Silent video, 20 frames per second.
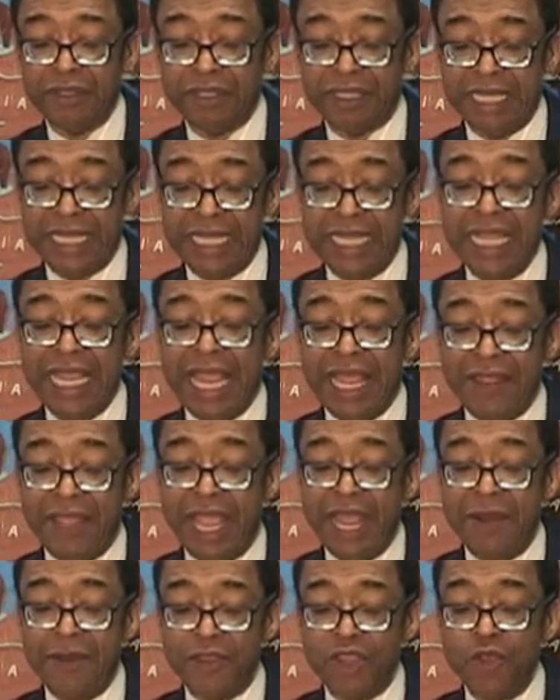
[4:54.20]
See,
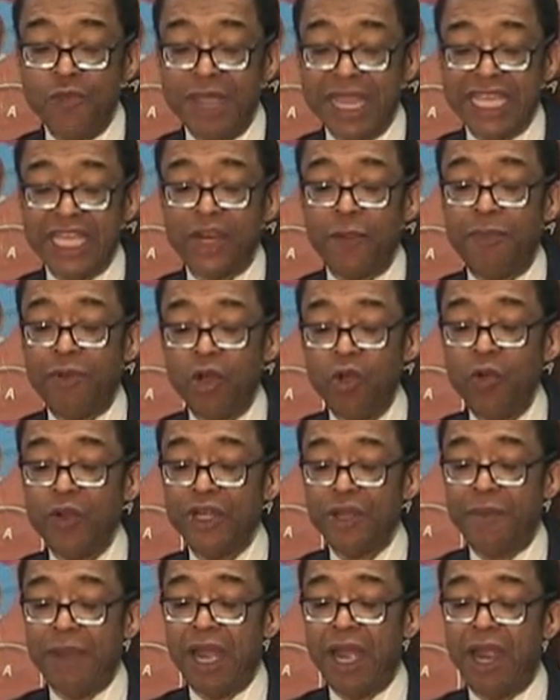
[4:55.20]
and you may get a blue
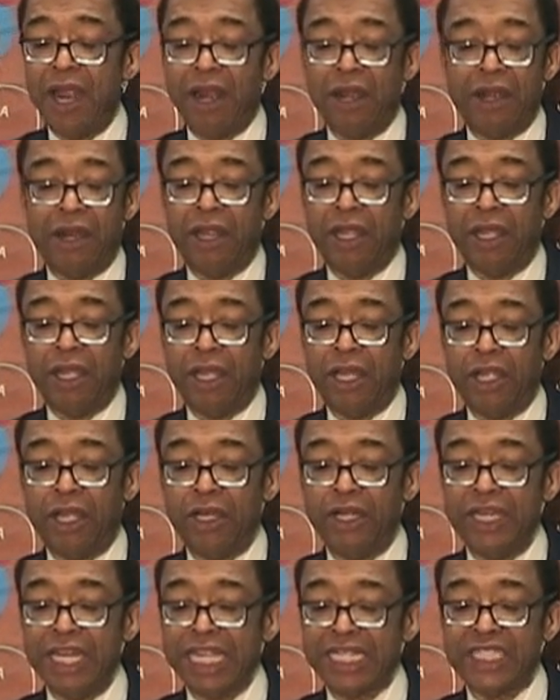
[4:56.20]
one tomorrow
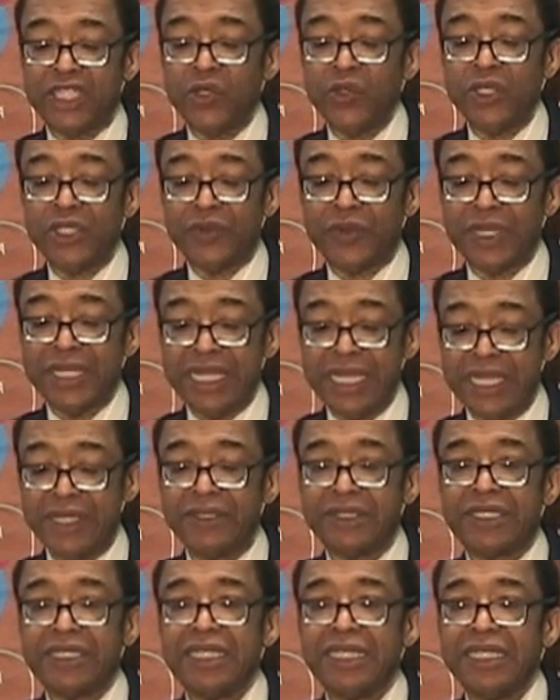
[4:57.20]
or next 2 or 3
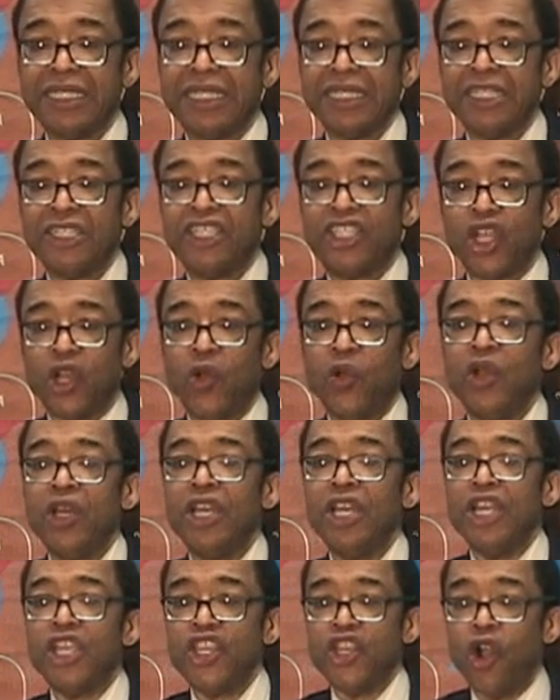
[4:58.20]
years. So
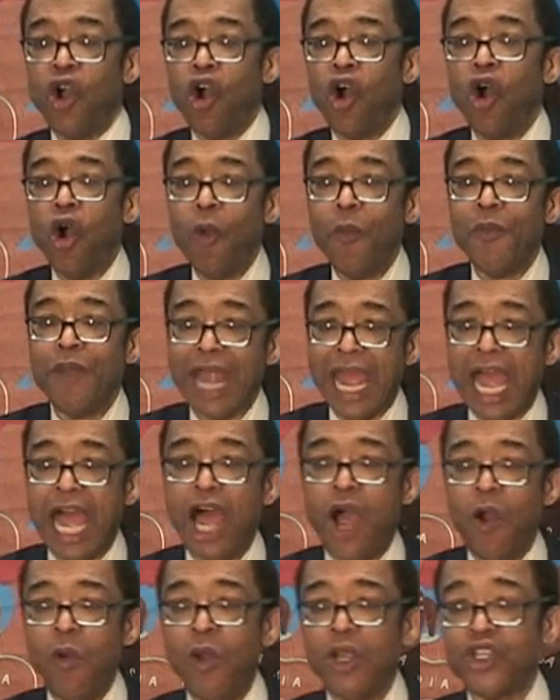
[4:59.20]
your hope
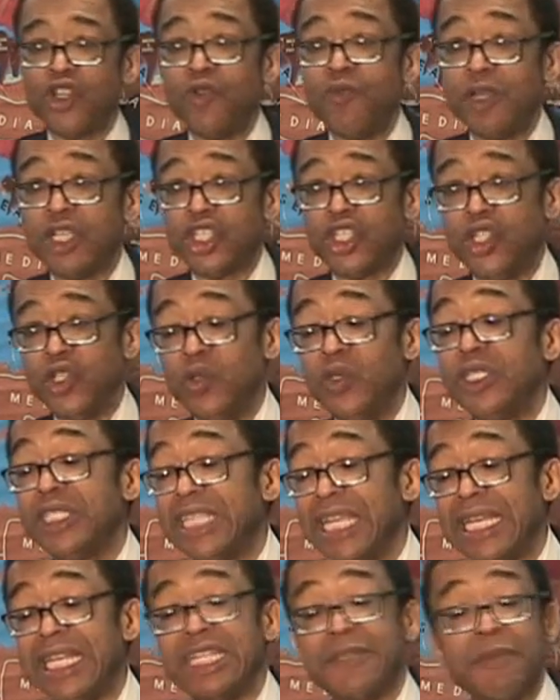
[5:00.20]
now, what you must do is
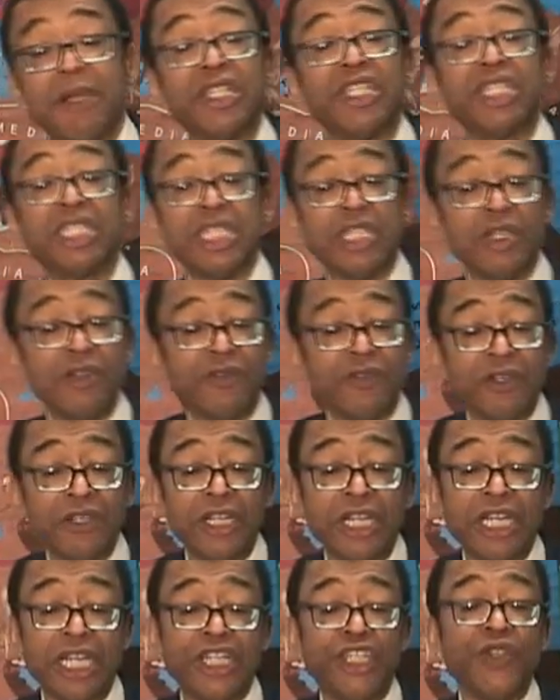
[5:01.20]
get as much silver
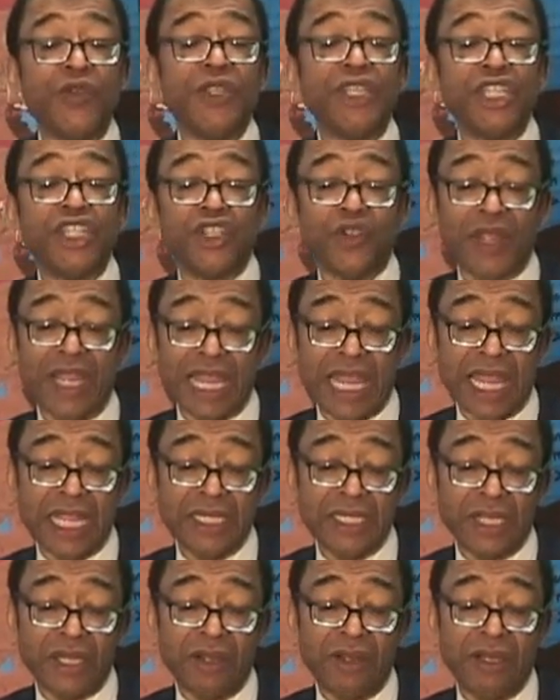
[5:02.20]
as you can get your
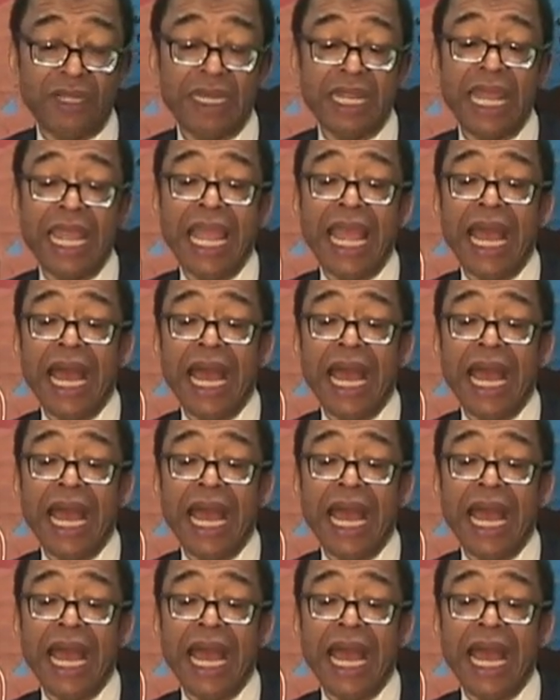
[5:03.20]
hands on